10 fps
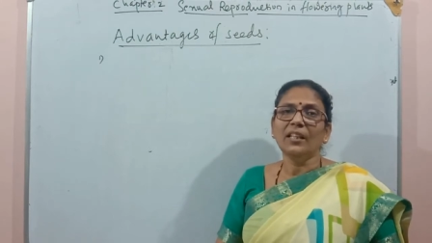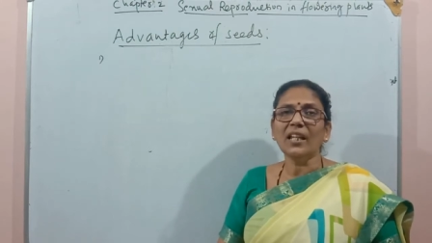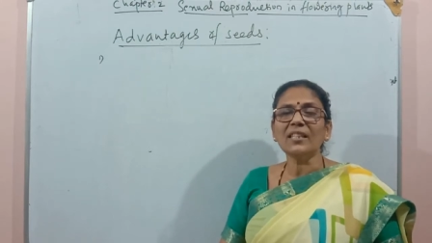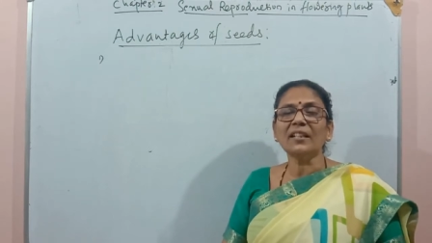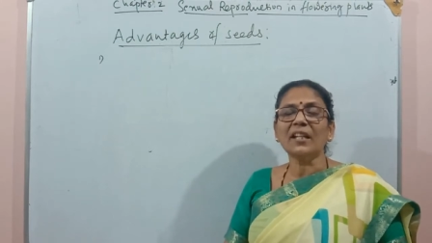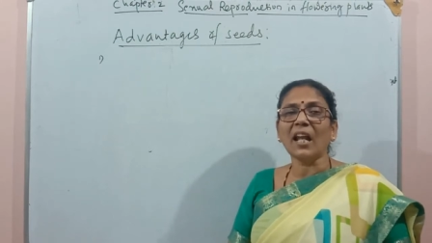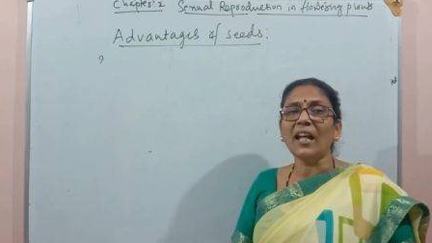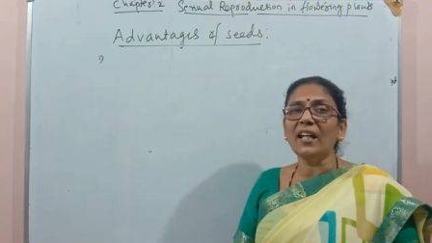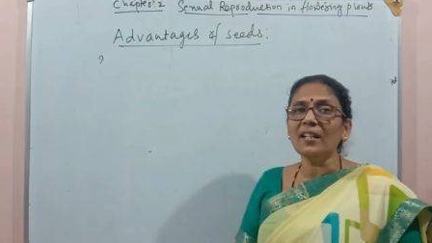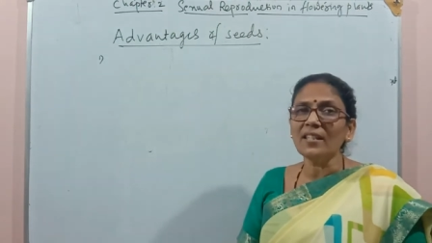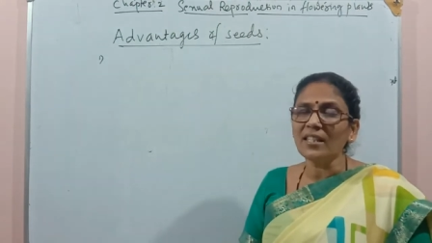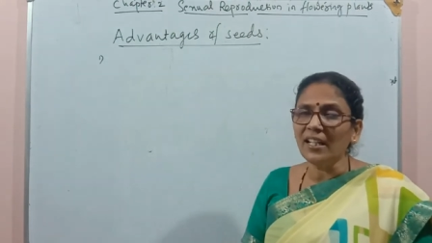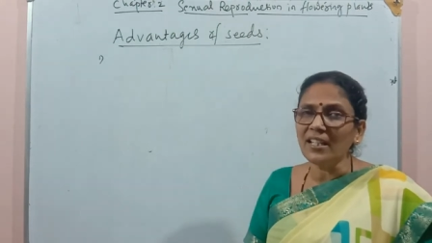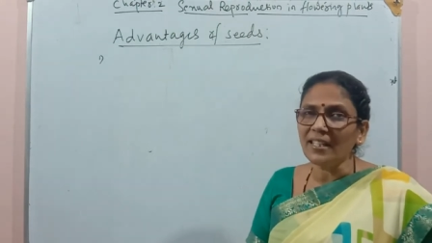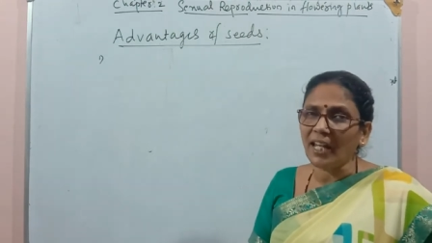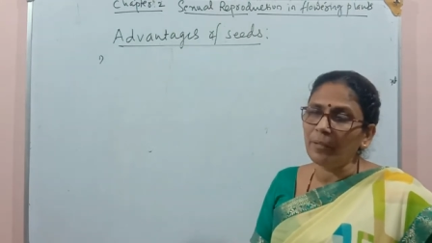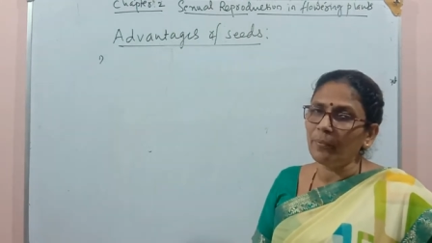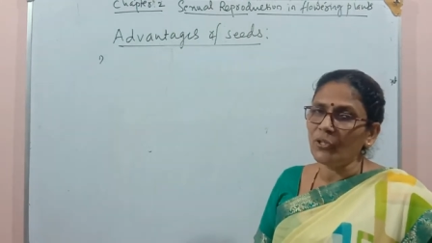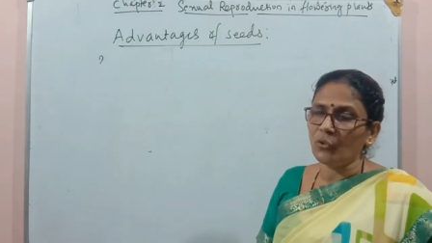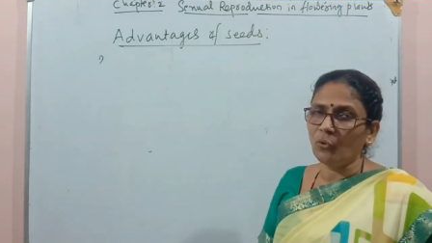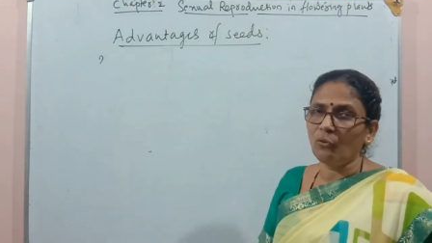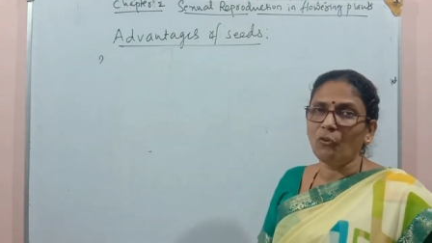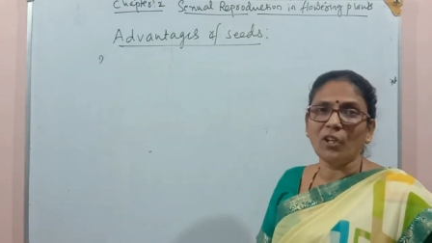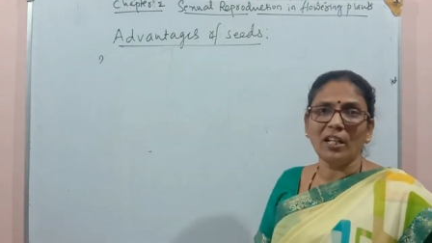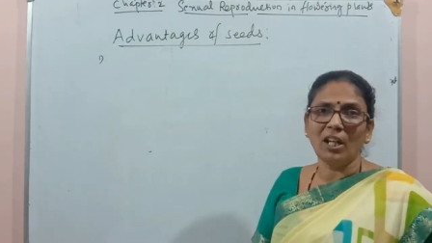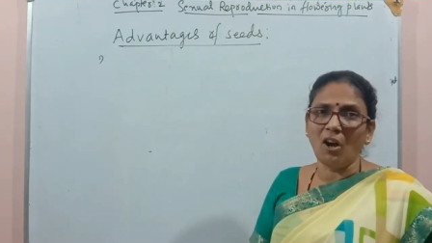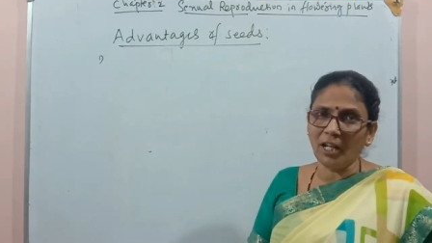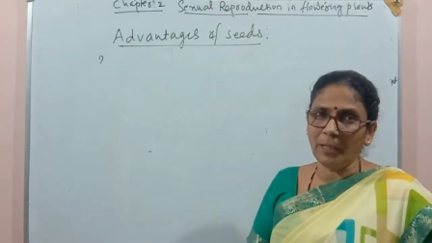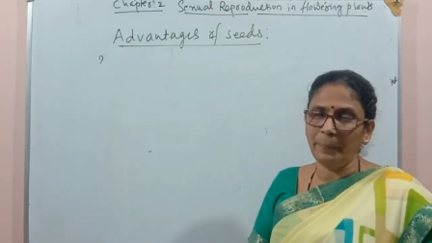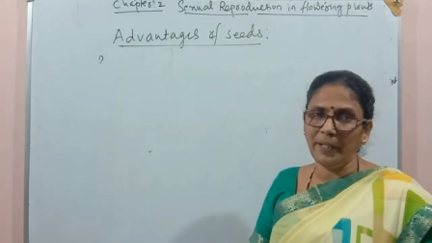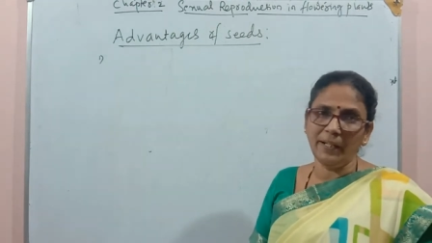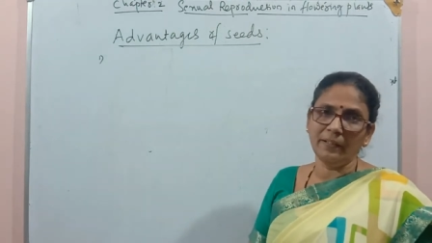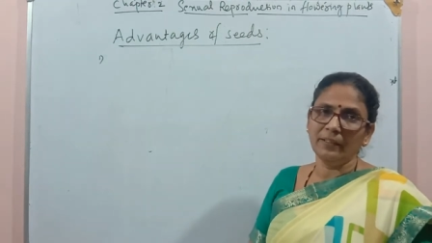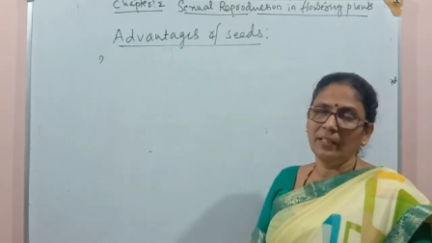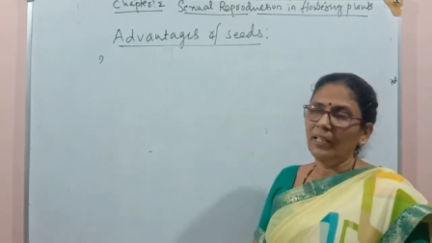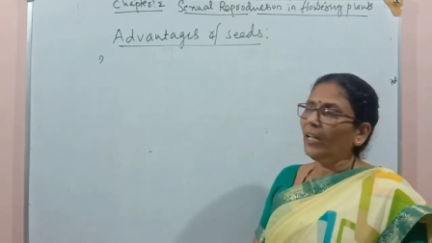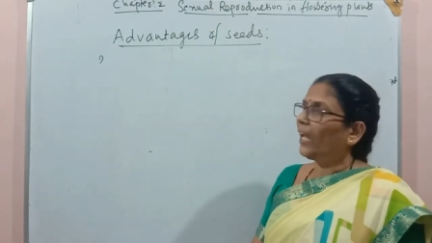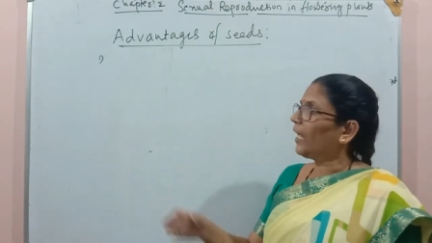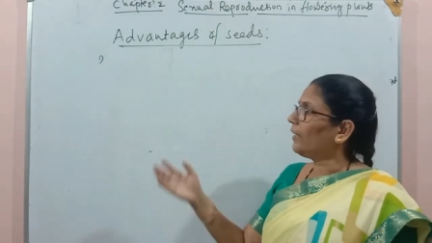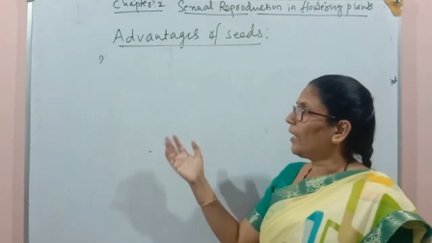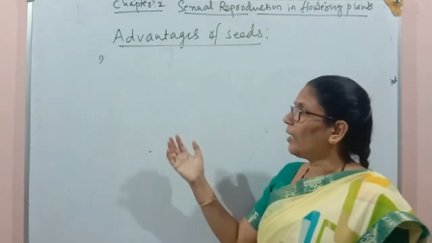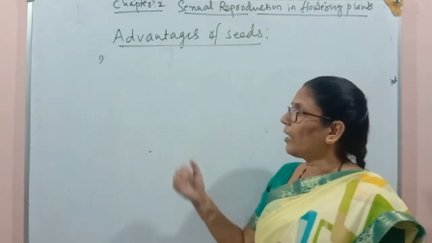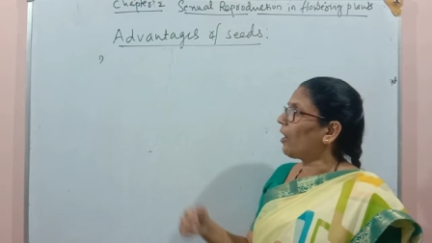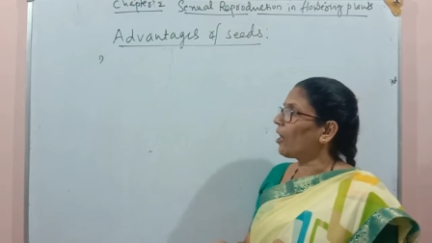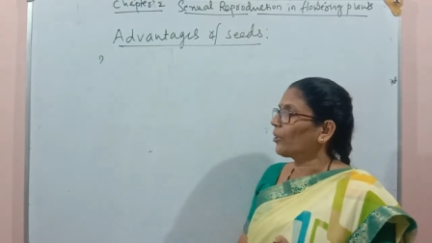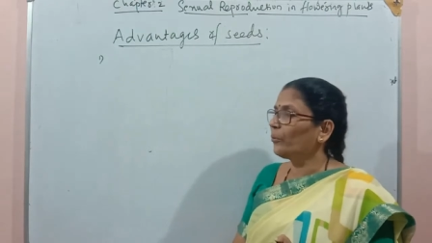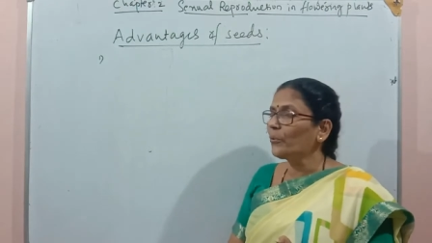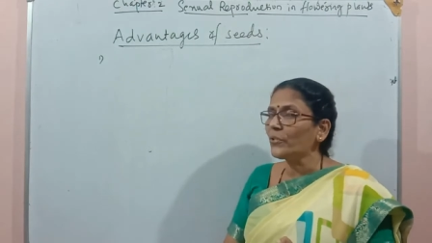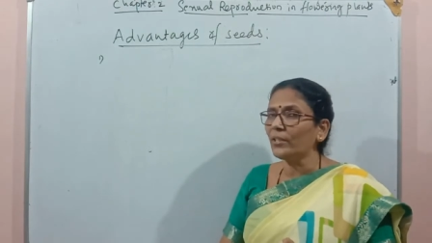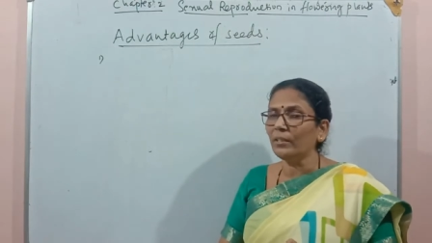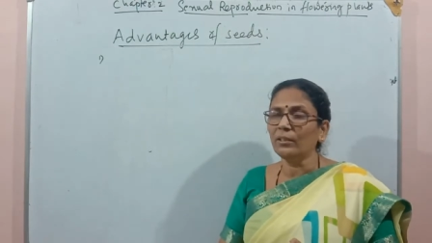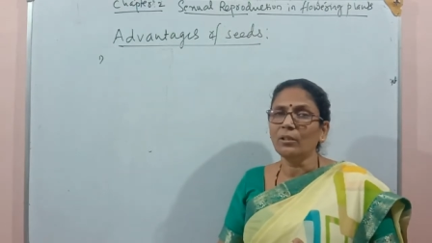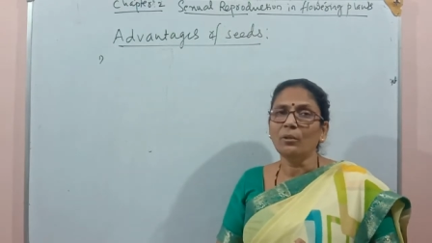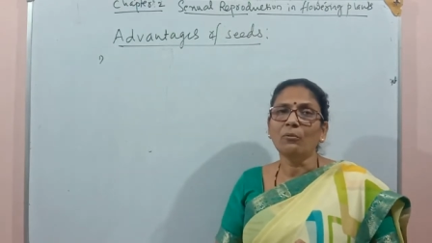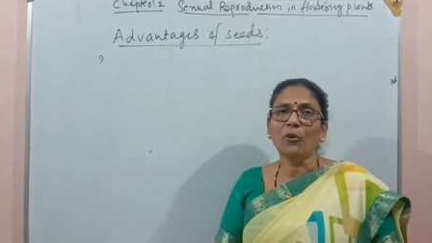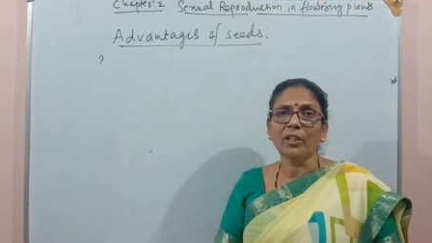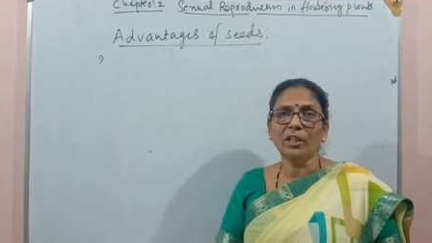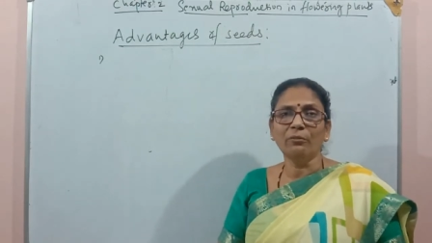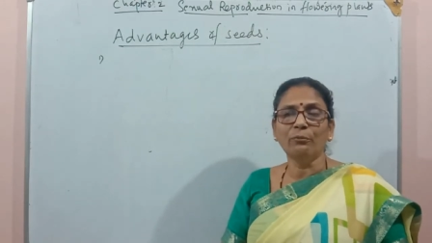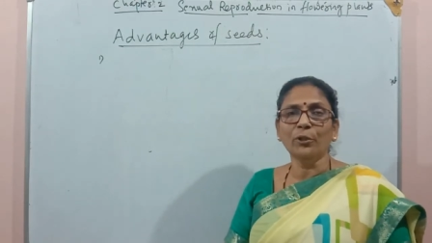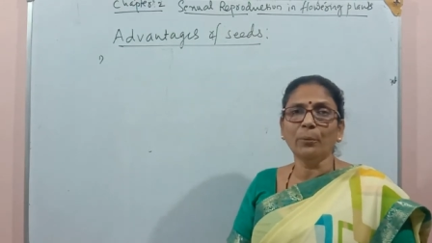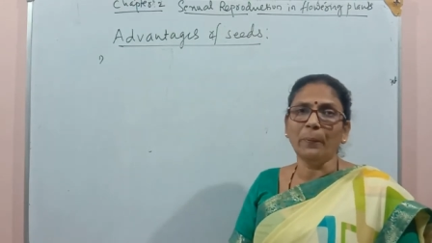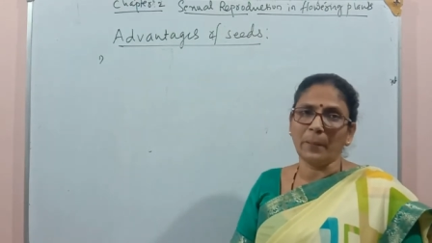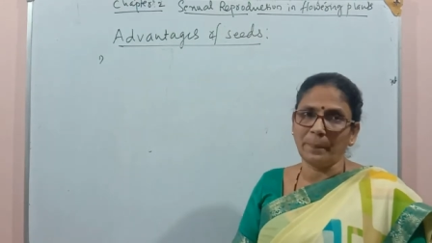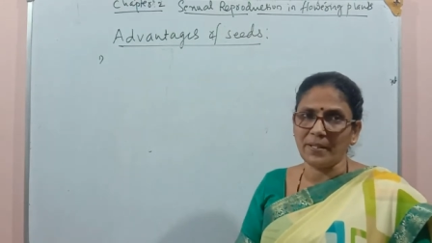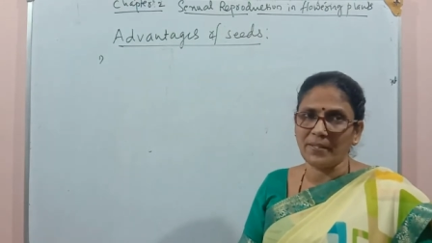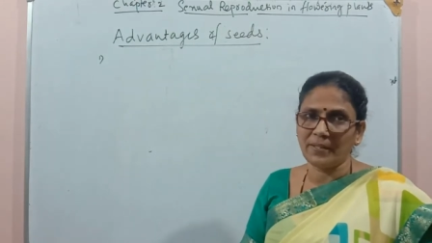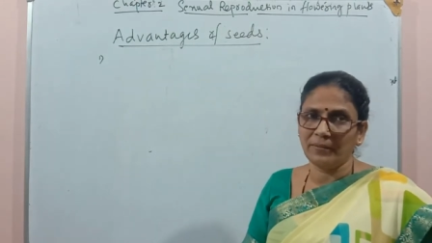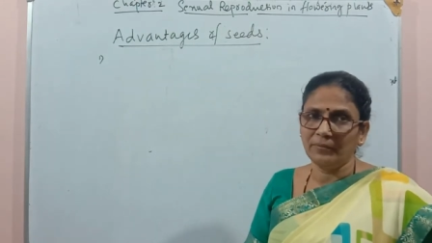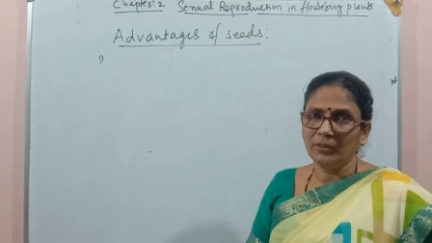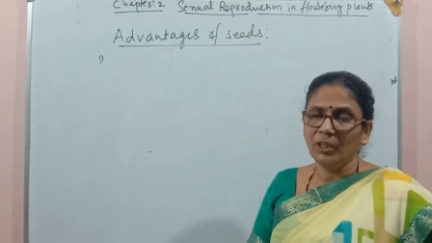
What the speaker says: These dried seeds can be stored for a longer period and they are used for the food purpose.